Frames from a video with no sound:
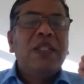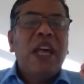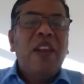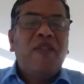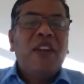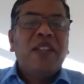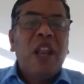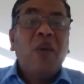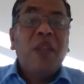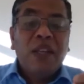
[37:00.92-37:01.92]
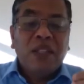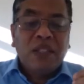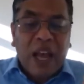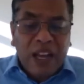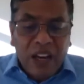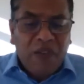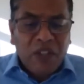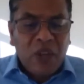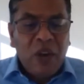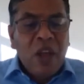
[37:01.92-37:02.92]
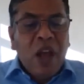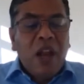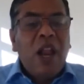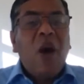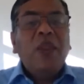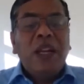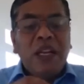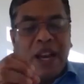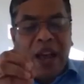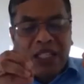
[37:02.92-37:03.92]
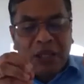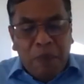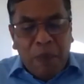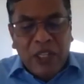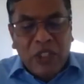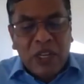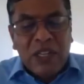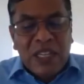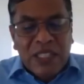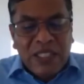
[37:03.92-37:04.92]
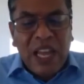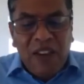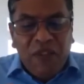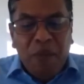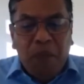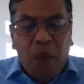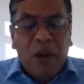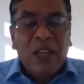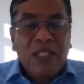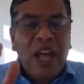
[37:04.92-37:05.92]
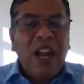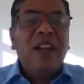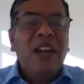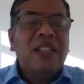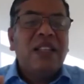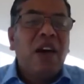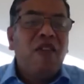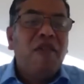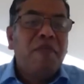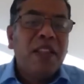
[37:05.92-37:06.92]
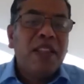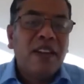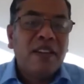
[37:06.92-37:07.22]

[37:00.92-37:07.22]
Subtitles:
selfless, love that is sacrificial, love that denies pleasure, self-important, that is the love of mother.